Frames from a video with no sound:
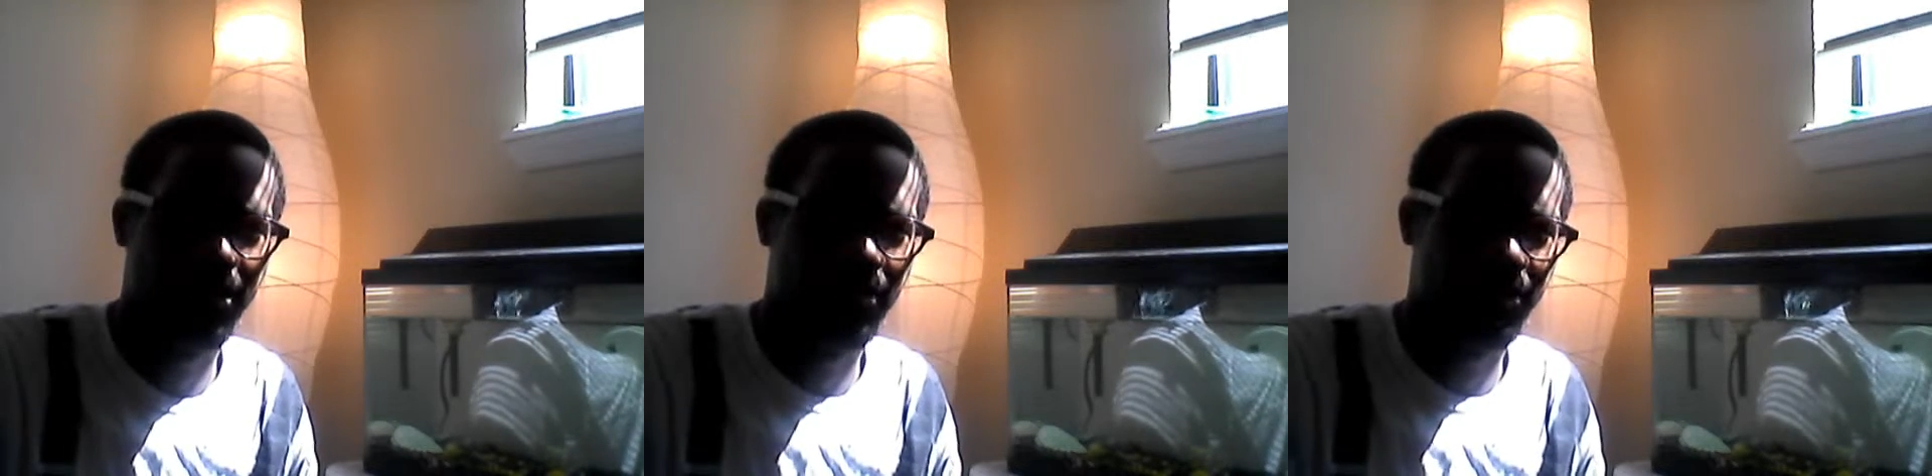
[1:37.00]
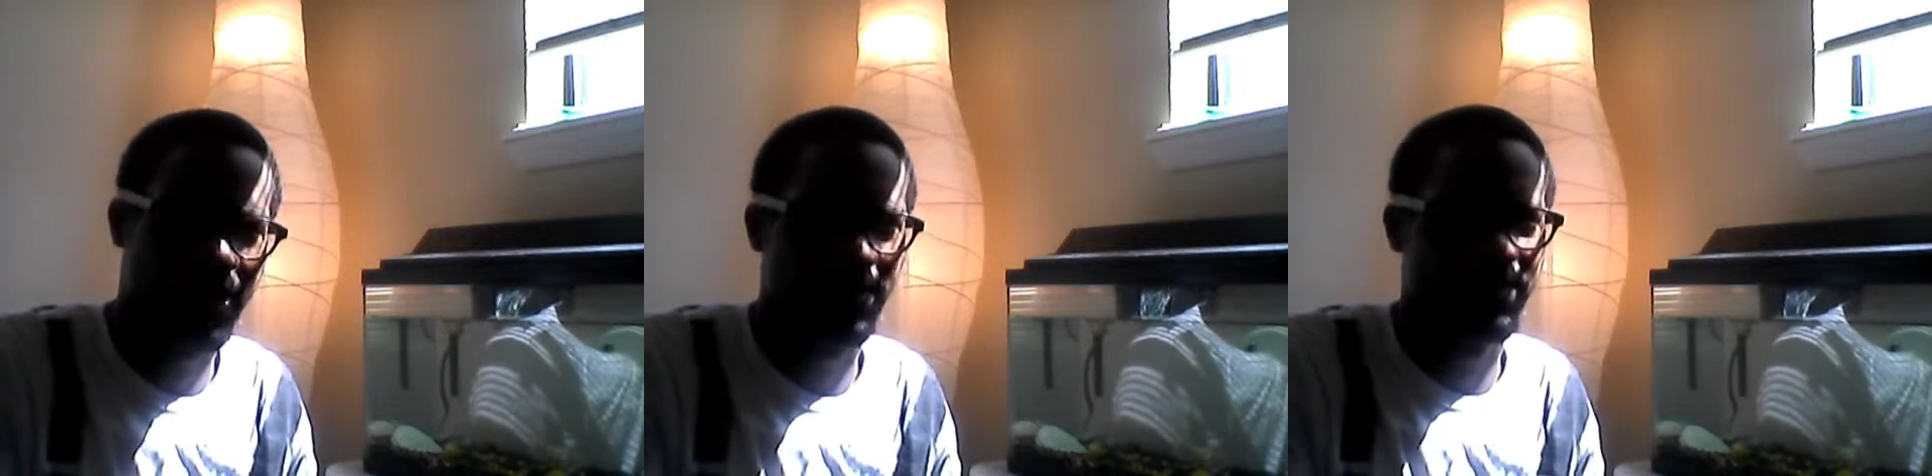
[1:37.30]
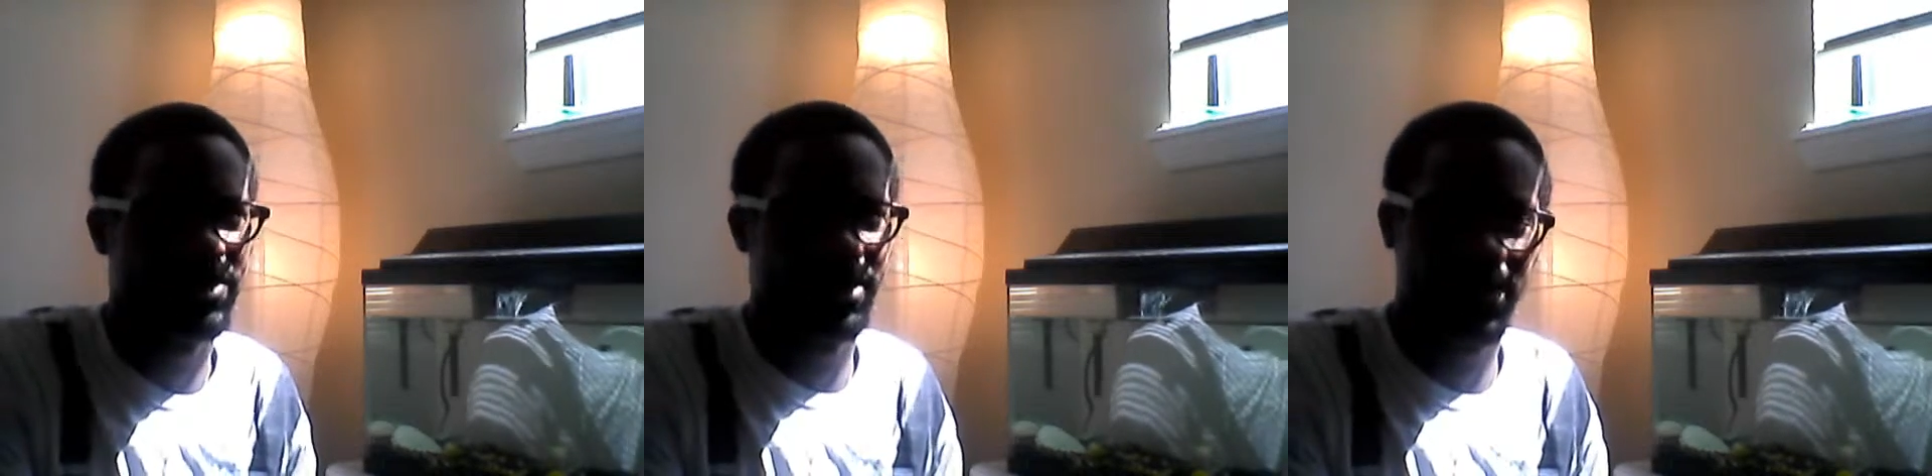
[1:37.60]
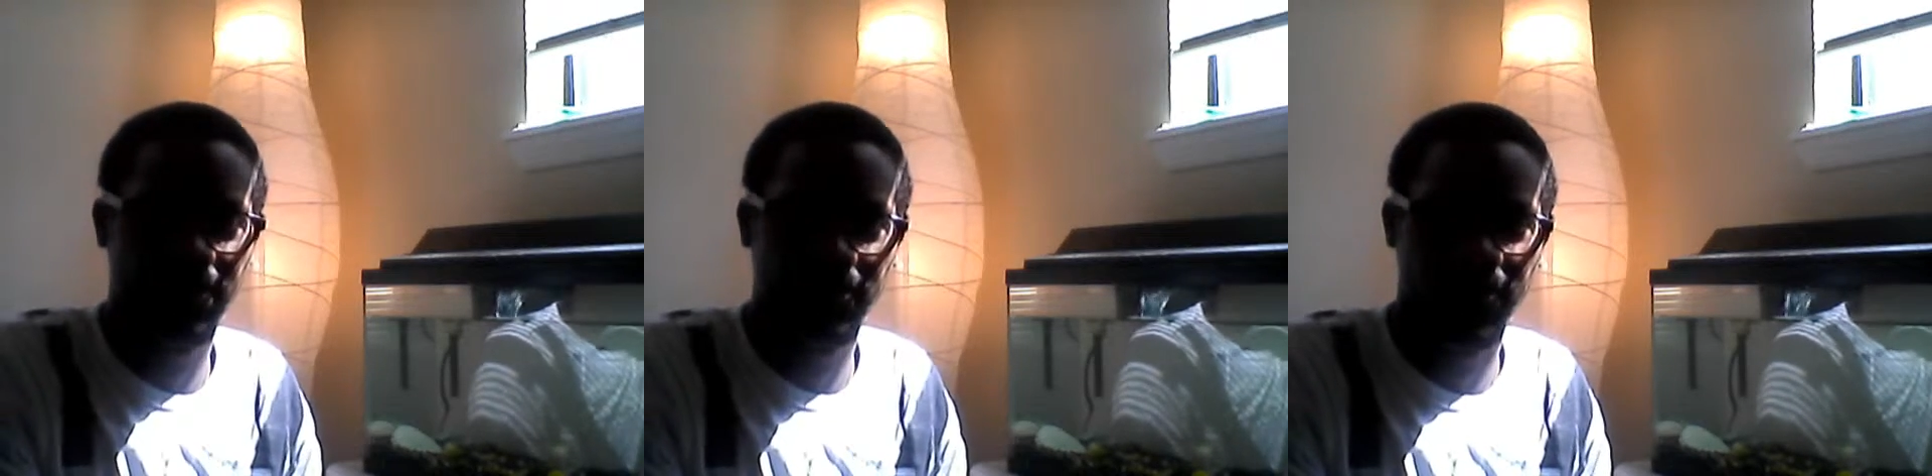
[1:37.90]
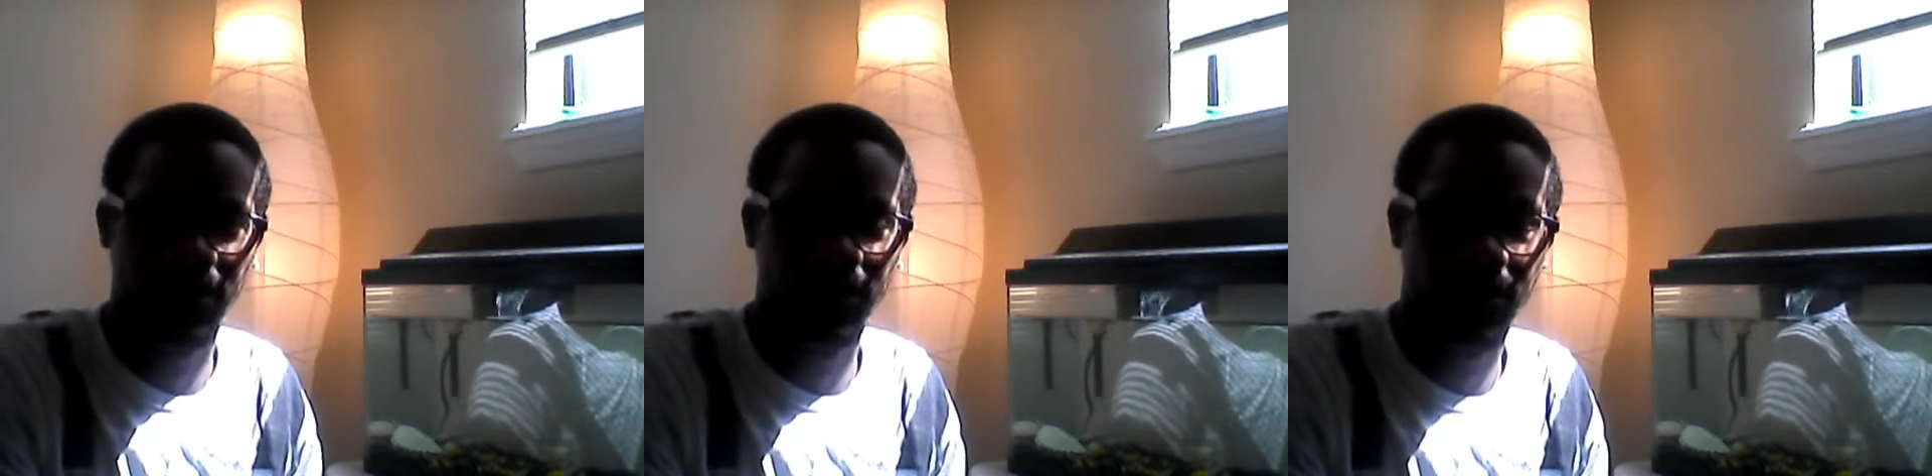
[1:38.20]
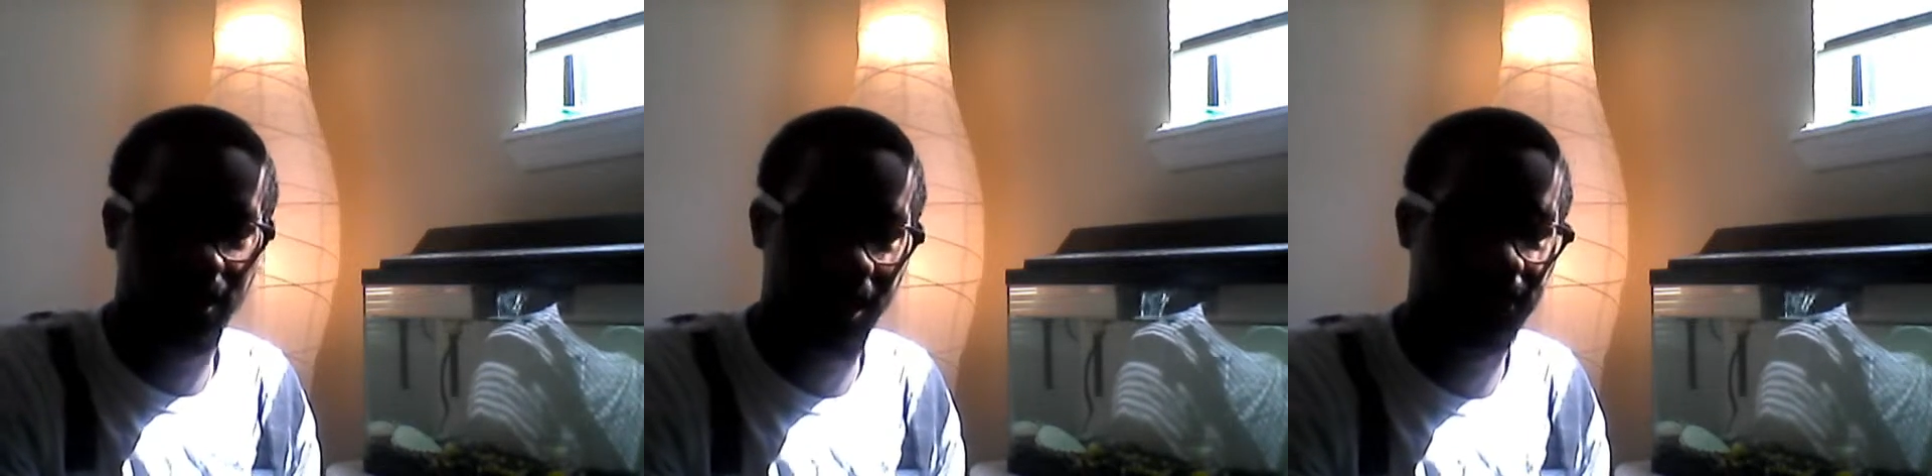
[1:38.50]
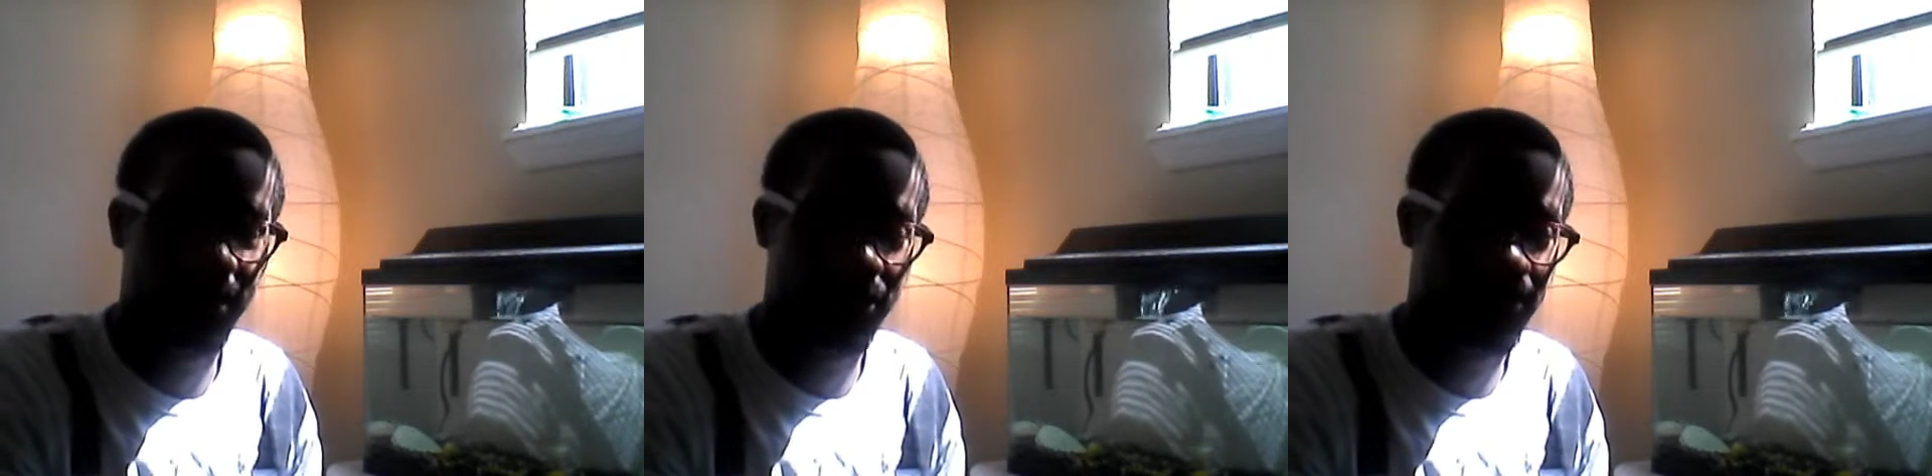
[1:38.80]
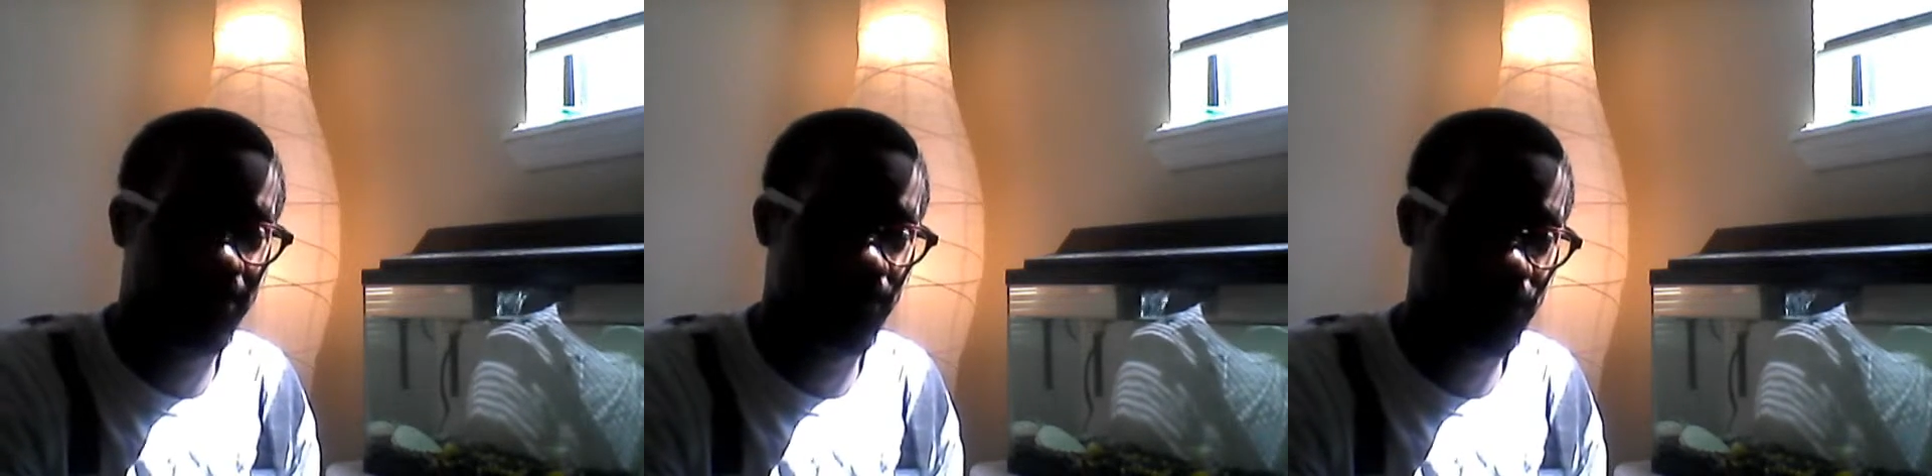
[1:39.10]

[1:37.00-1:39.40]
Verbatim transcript: and along with you know lots of other people